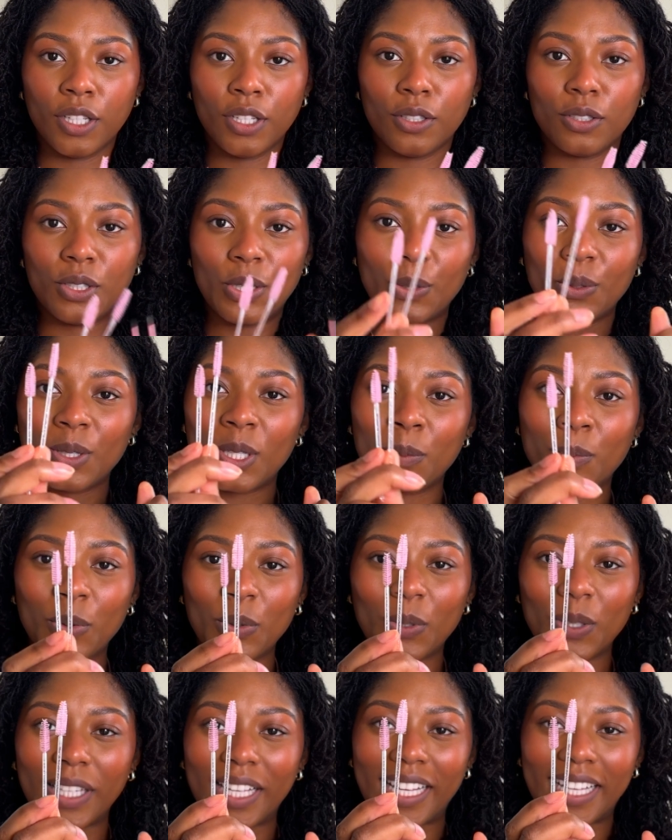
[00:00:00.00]
two
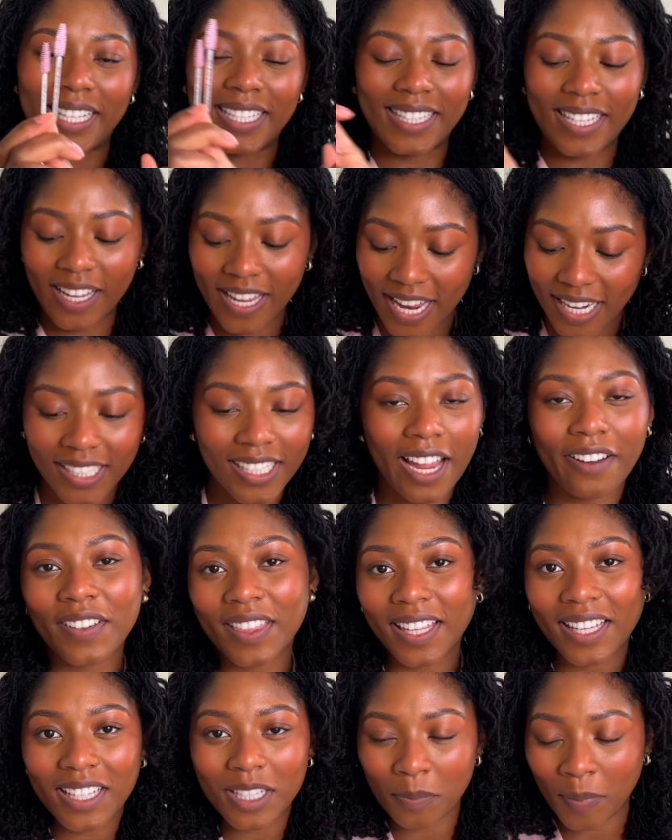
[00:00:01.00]
spoolies, and
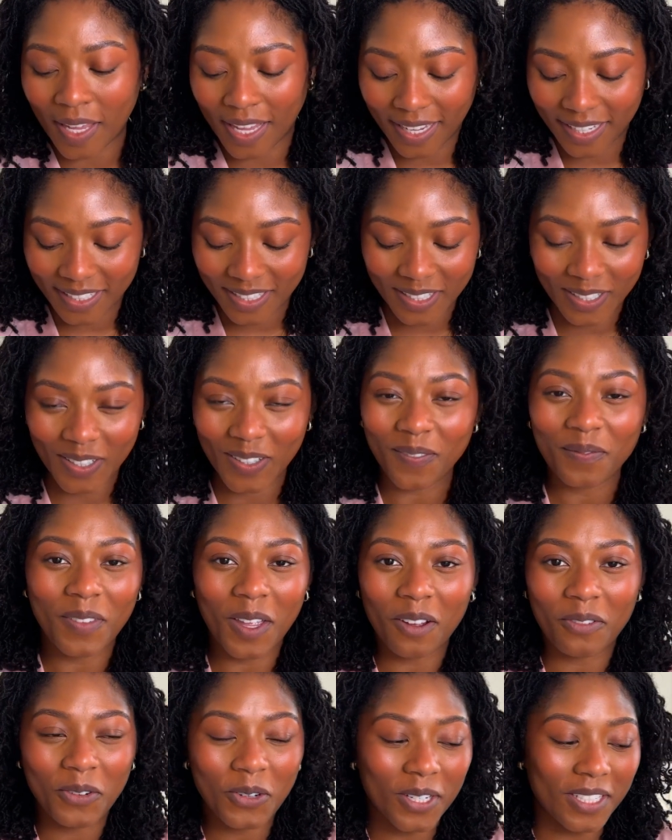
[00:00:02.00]
everything is pink, so
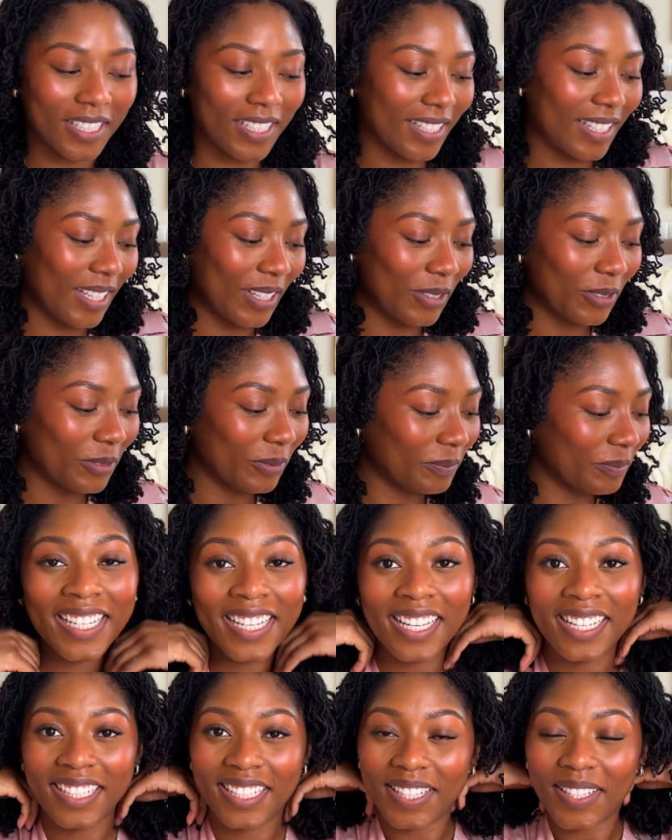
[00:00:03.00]
of course it's cute.
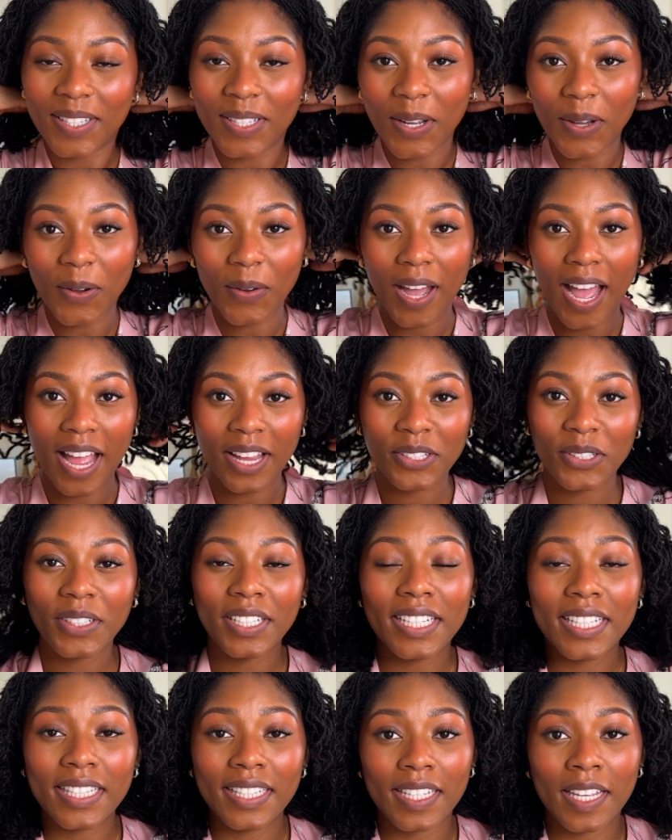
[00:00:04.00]
So as you
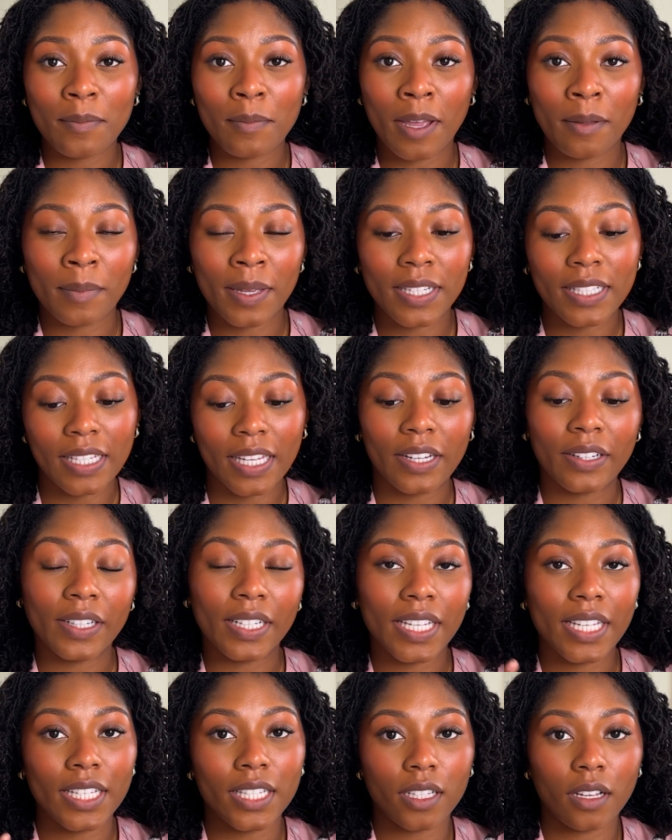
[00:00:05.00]
can see, my mascara
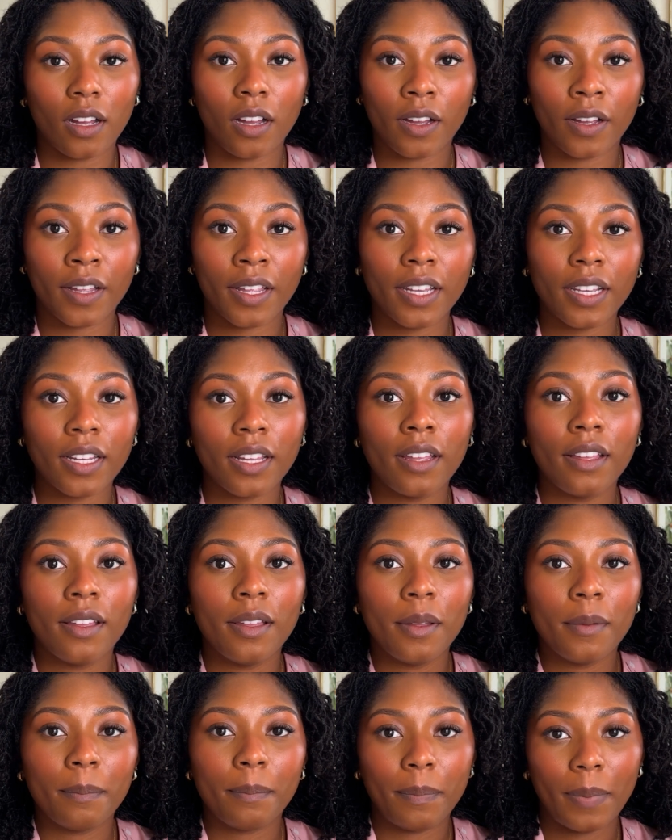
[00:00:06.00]
is on,
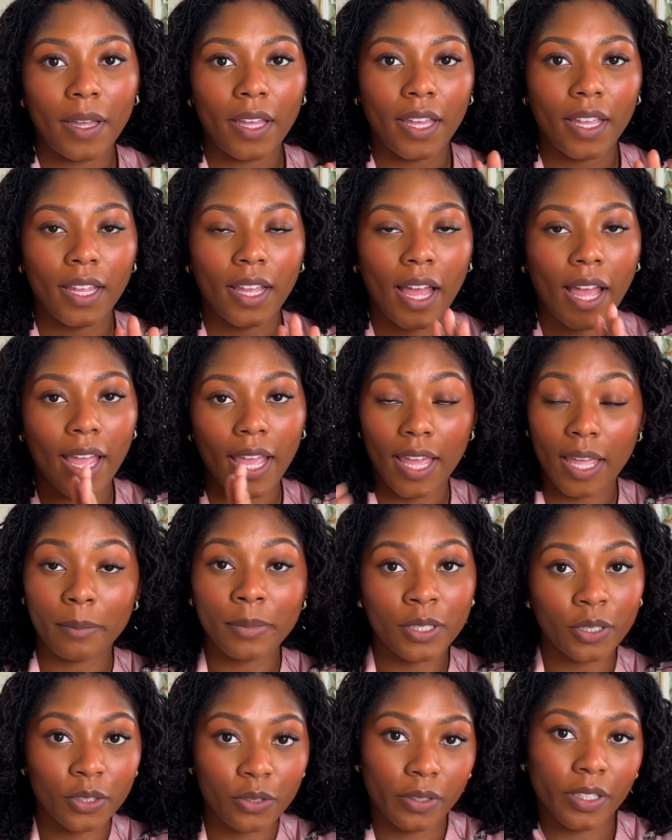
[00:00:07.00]
but I am
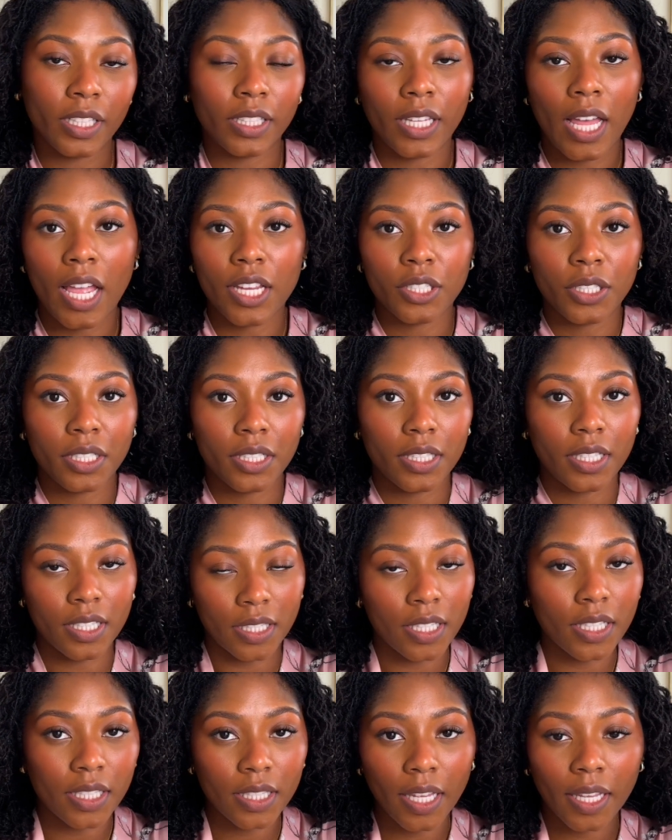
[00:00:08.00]
still doing the lashes.
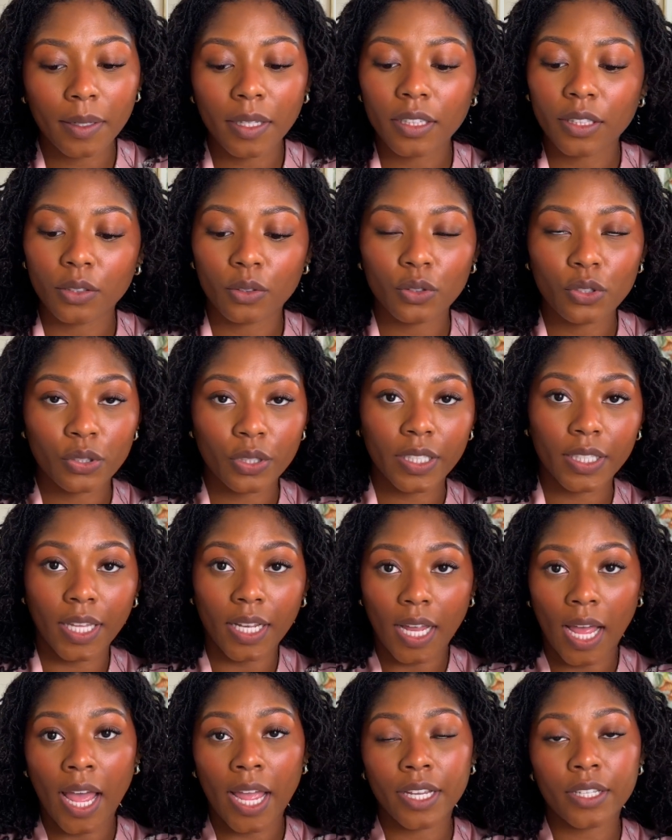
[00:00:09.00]
This is like a little trick
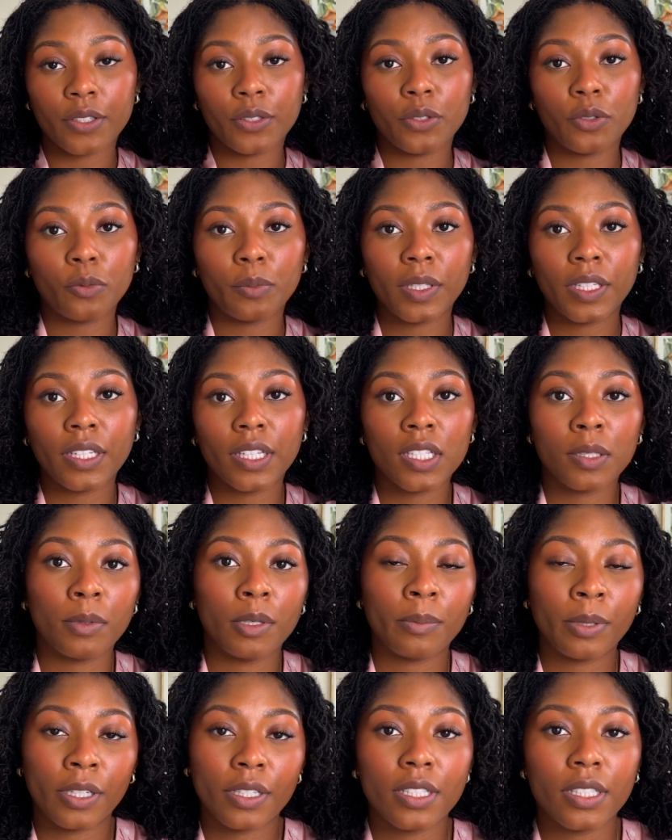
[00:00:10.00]
that I do because me
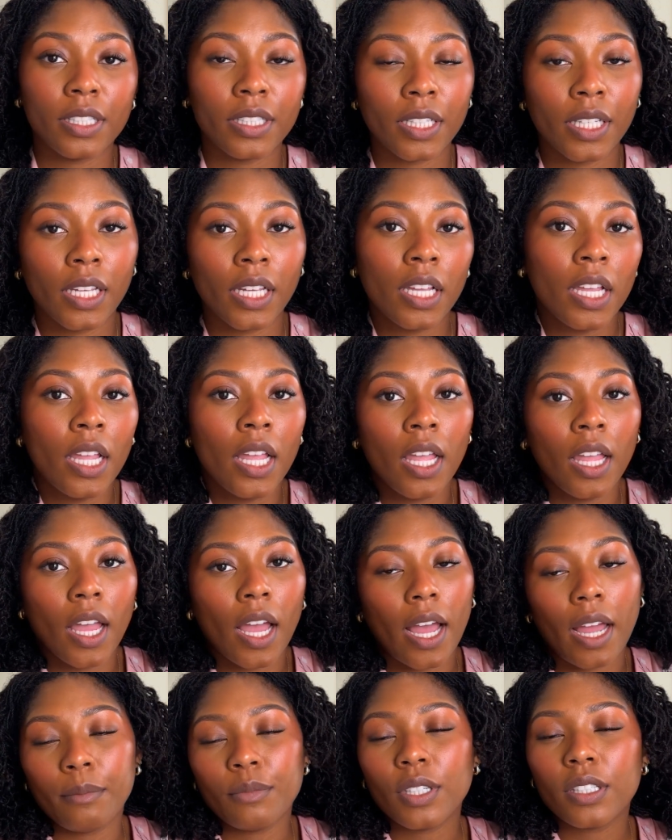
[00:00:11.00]
personally,
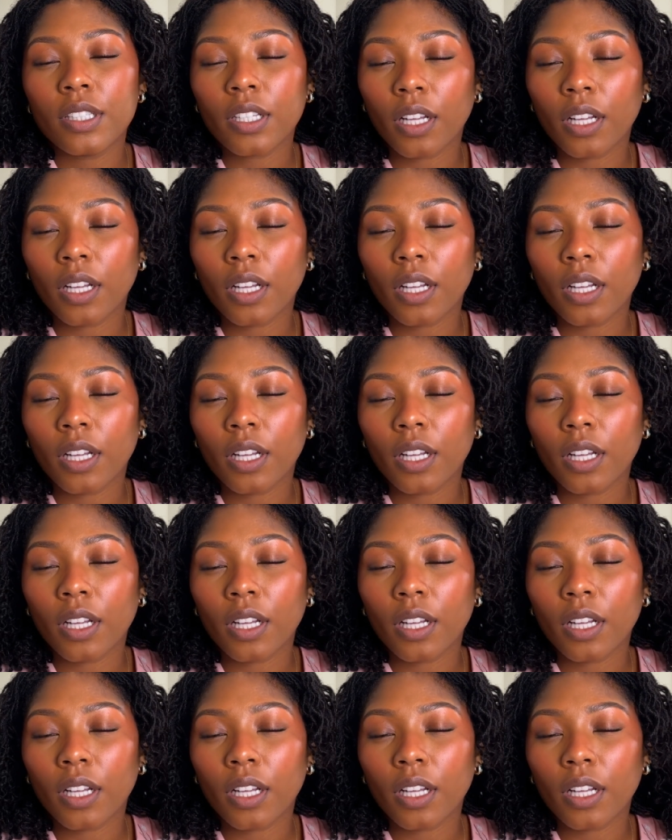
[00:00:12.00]
I'm just